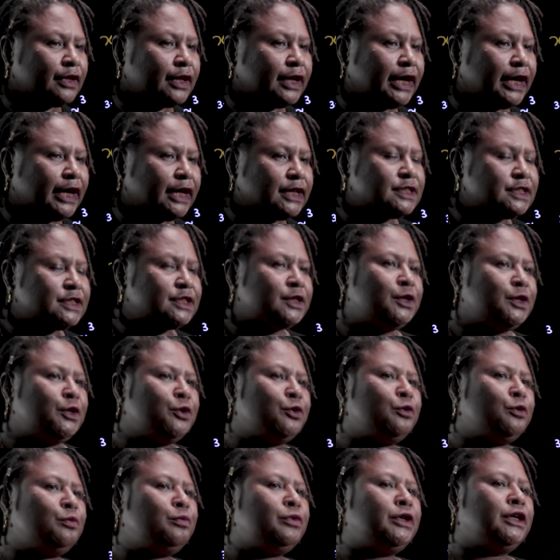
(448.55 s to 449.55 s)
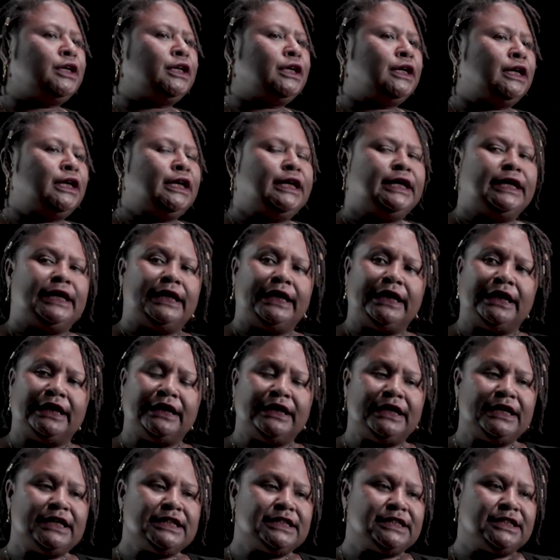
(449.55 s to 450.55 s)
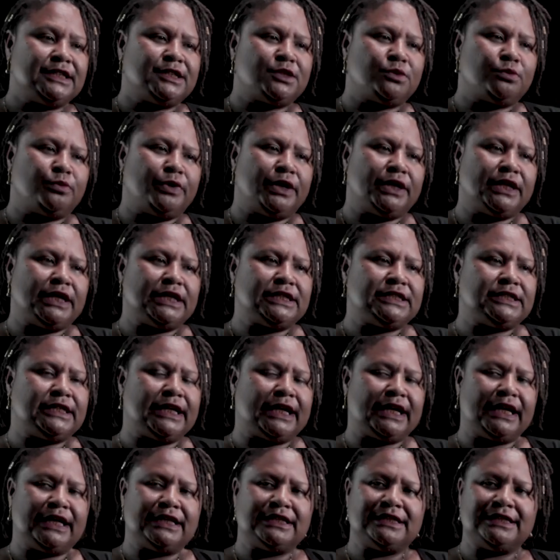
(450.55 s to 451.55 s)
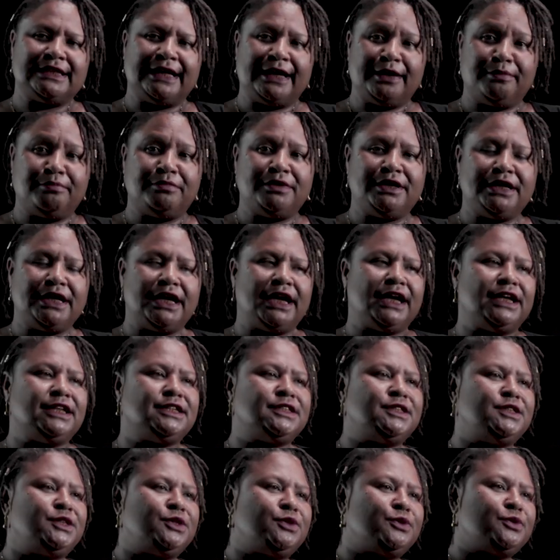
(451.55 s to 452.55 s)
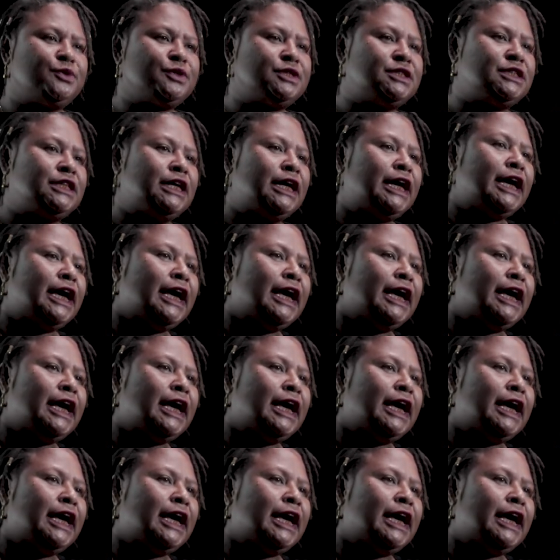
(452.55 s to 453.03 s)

x cubed. And this is where the second term here is used.